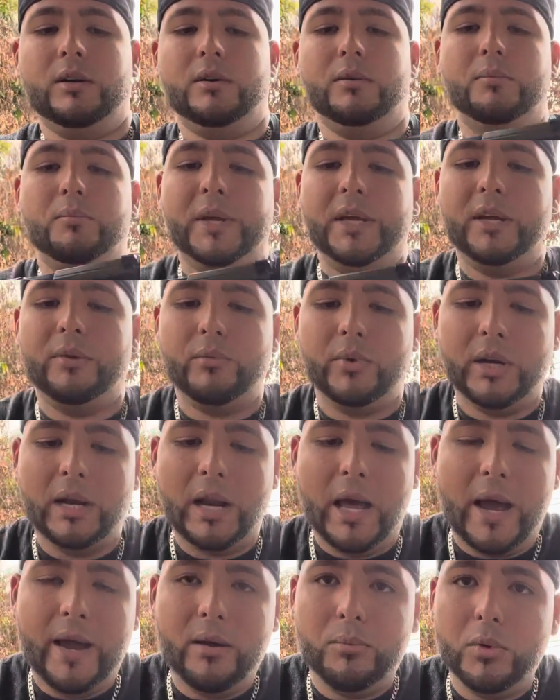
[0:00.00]
being
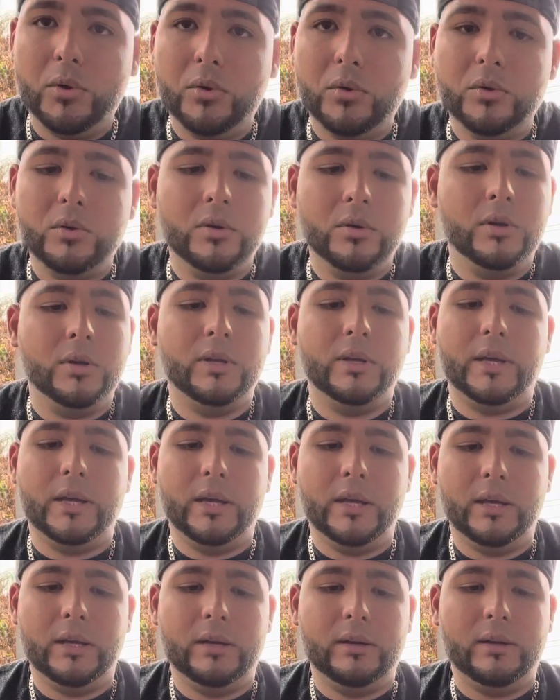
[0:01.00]
reliable
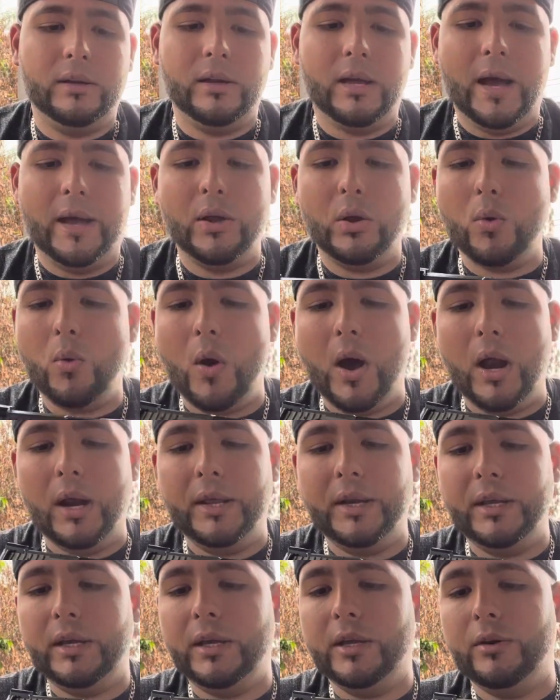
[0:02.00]
and high
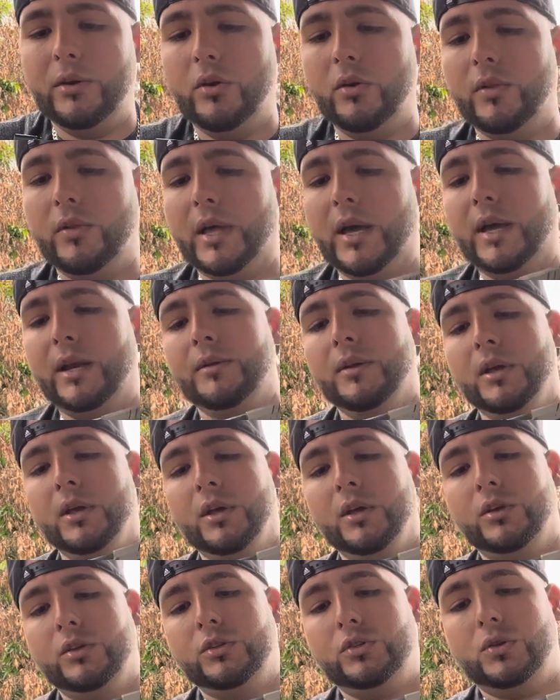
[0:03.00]
quality and all that.
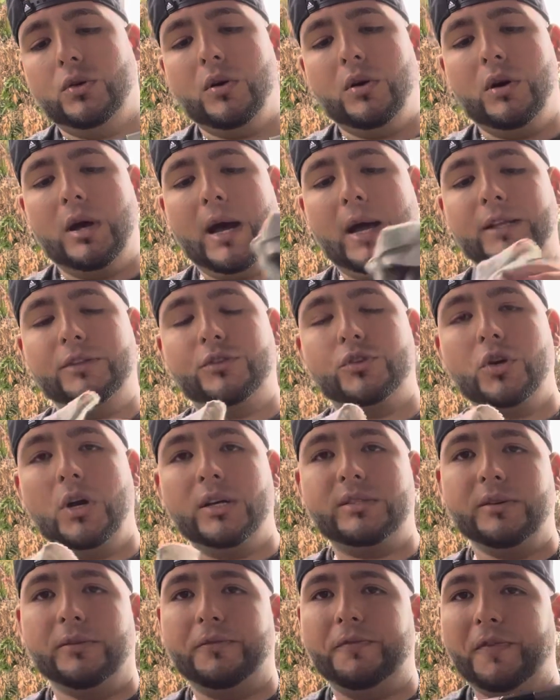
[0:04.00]
So I
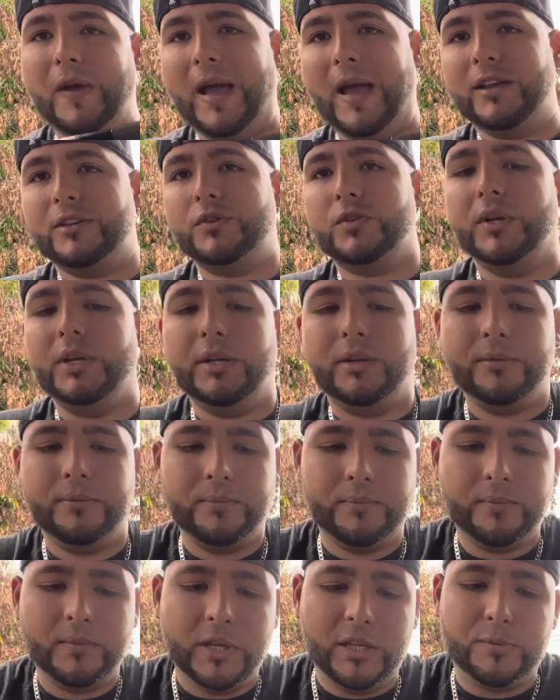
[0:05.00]
trust the factory,
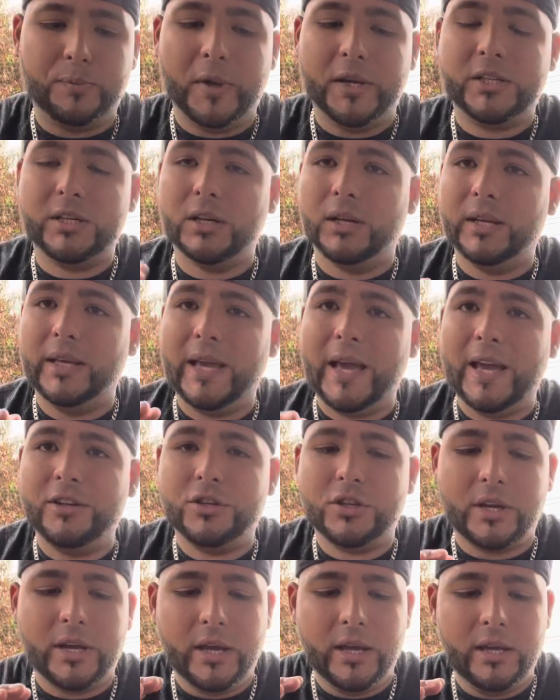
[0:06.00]
especially
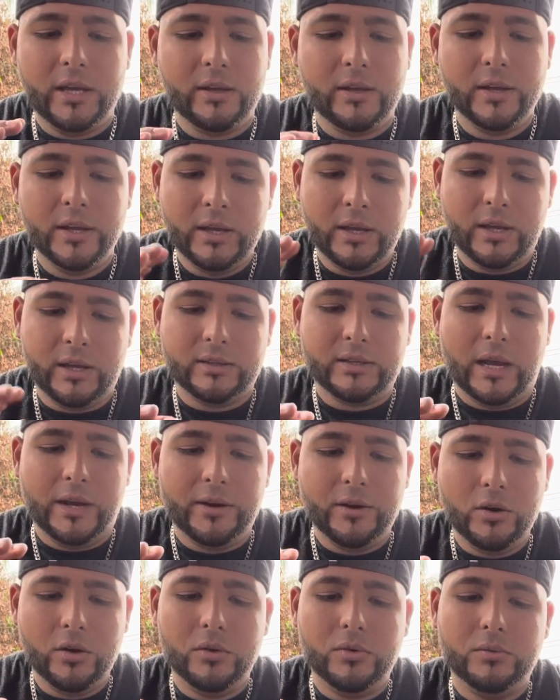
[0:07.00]
HK, because I
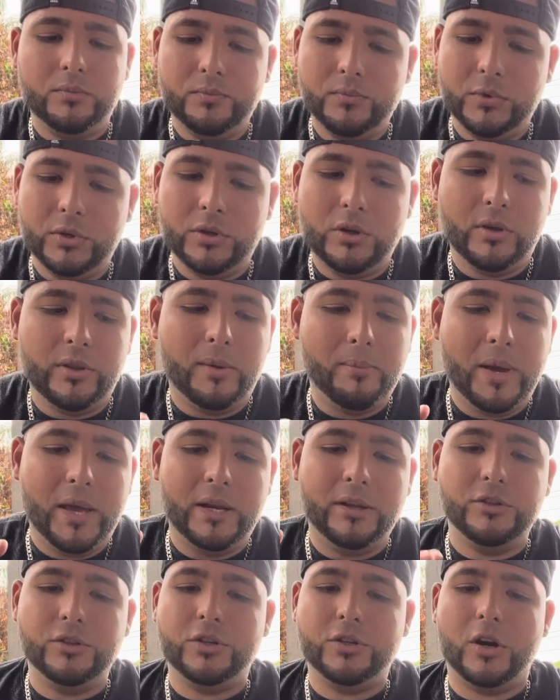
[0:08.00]
know, you know, they're
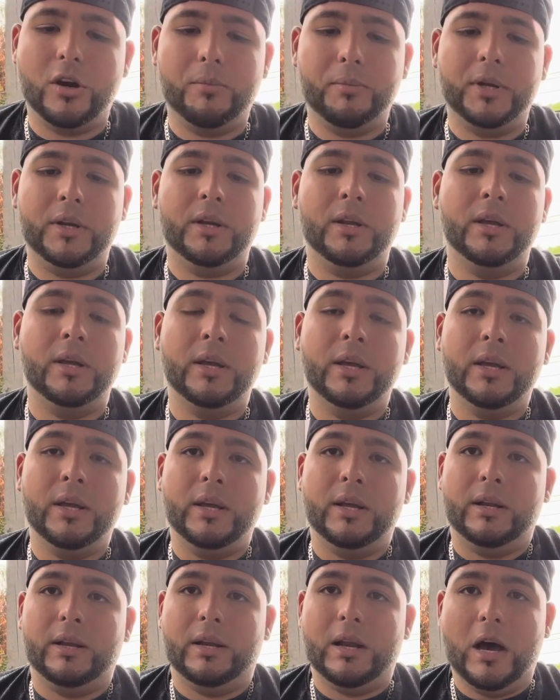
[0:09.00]
made in German.
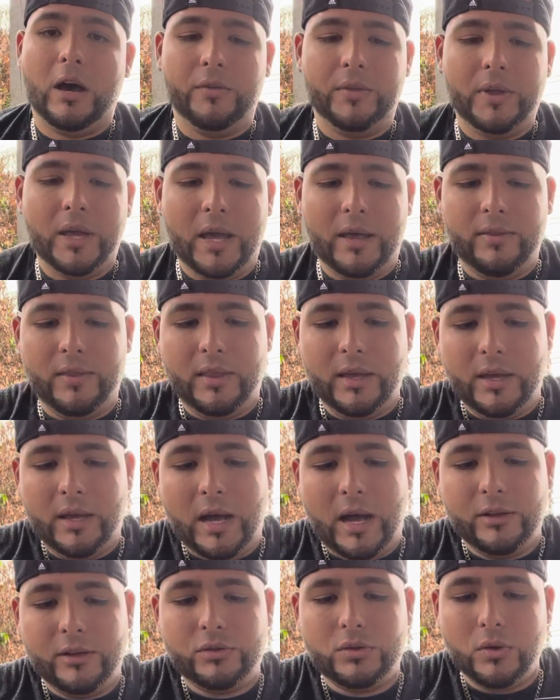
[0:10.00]
Now that they
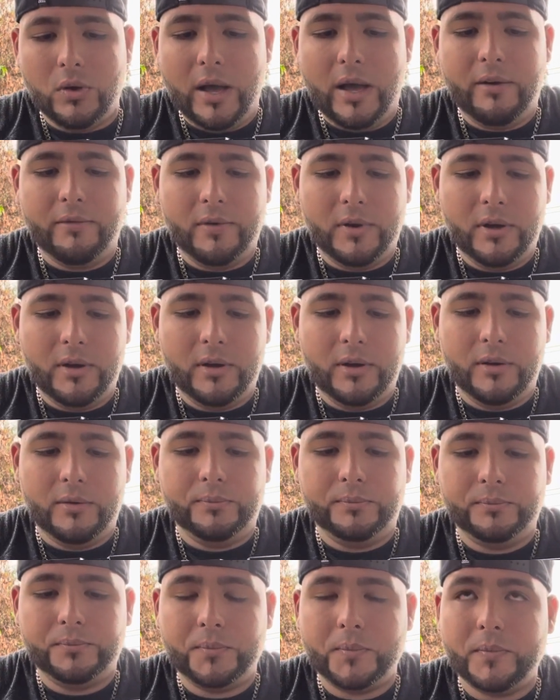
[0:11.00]
also have
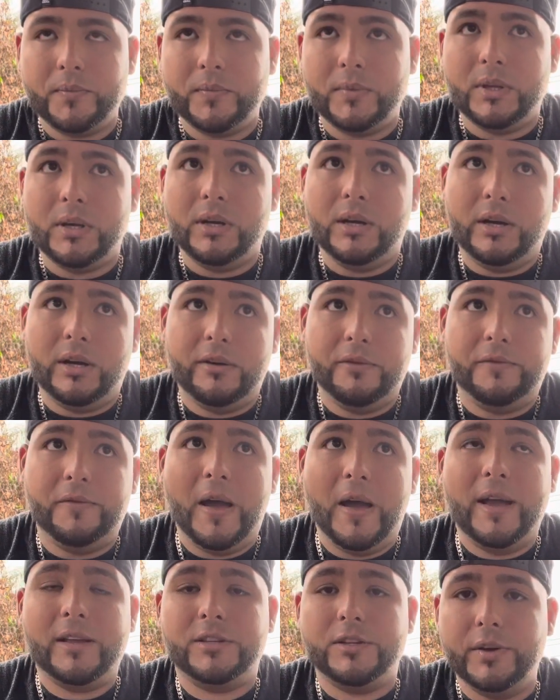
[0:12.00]
a
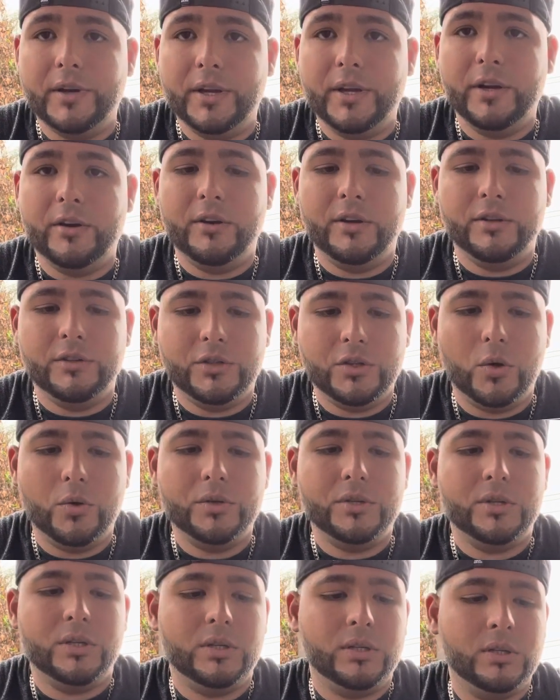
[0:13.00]
factory here in
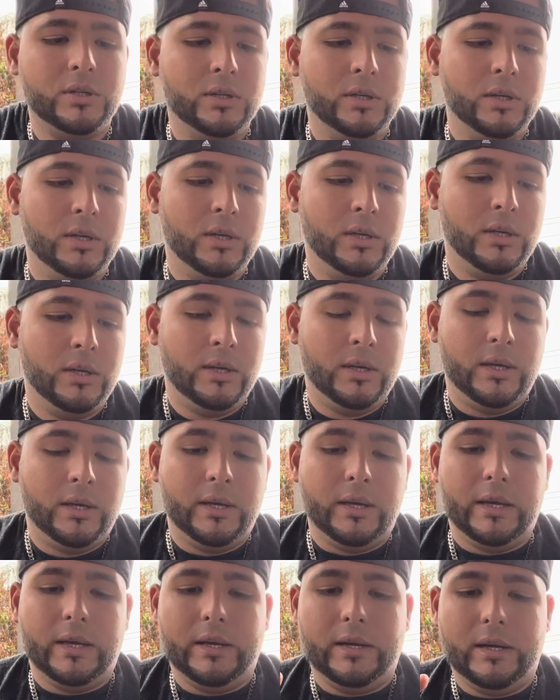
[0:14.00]
Georgia,
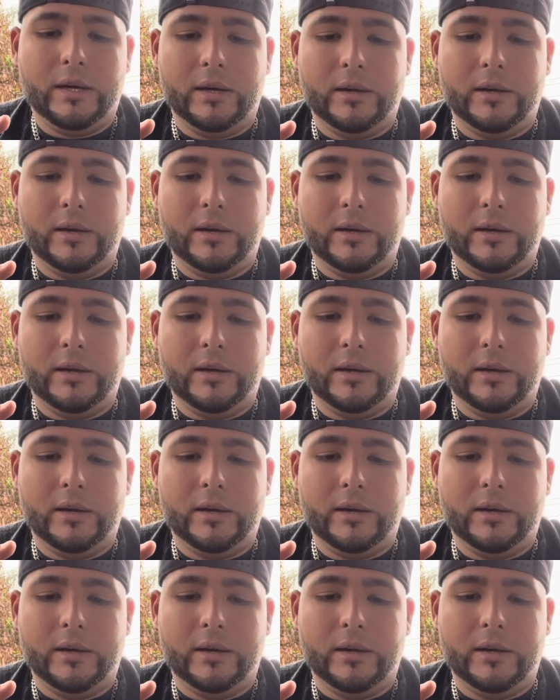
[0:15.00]
and